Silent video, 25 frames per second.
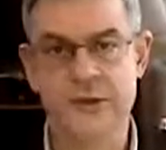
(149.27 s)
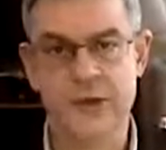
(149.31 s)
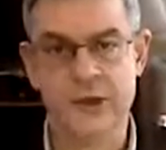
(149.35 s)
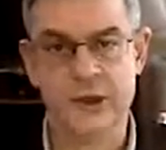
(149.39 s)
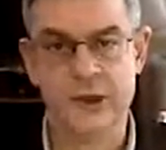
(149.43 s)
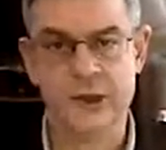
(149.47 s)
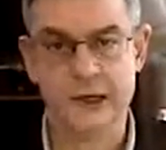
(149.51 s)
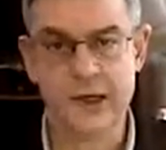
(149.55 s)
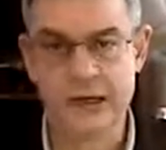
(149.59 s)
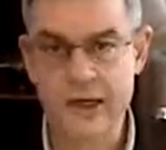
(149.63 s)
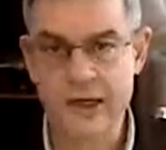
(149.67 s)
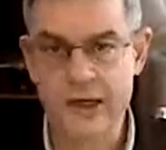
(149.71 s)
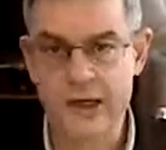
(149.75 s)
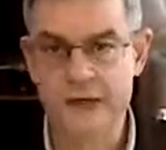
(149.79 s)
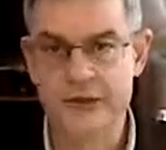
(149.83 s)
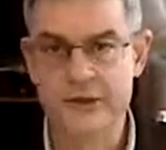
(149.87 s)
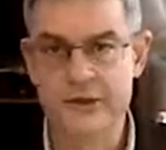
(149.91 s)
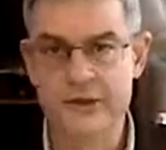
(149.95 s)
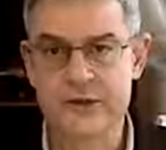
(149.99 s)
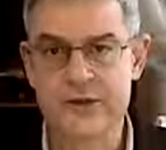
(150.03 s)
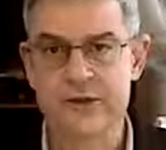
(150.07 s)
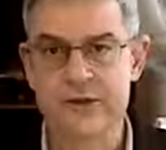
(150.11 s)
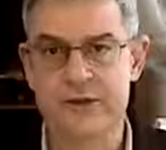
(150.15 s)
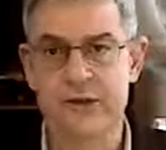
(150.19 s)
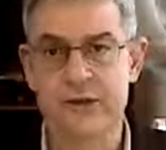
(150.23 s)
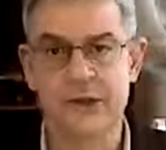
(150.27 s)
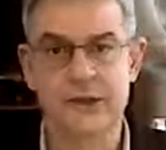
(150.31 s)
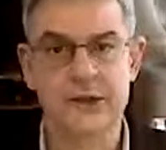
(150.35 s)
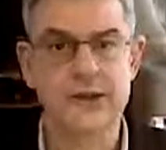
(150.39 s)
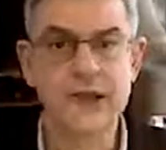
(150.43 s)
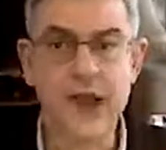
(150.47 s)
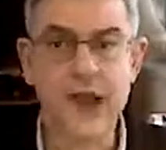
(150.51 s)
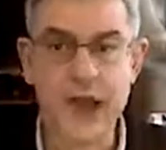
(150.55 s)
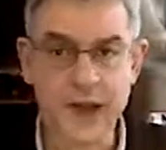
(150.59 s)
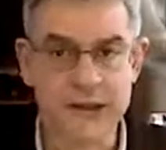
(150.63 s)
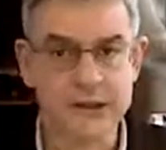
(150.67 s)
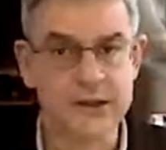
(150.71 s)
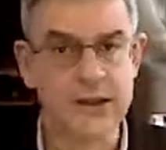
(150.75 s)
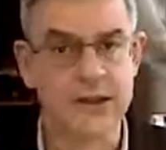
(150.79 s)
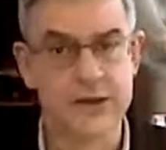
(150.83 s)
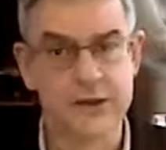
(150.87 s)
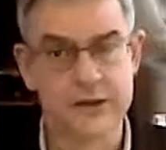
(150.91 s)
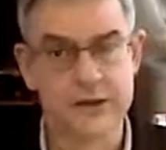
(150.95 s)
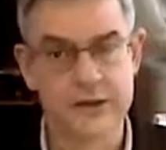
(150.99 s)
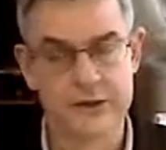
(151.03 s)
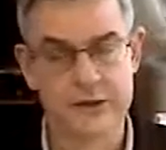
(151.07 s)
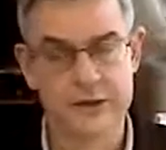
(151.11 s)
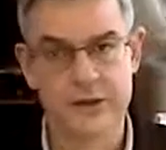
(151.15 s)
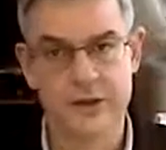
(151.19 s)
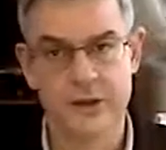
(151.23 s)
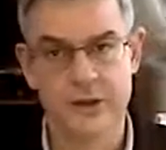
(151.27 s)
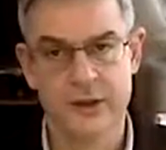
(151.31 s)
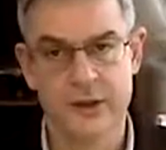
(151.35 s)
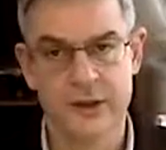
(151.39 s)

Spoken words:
techniques and tactics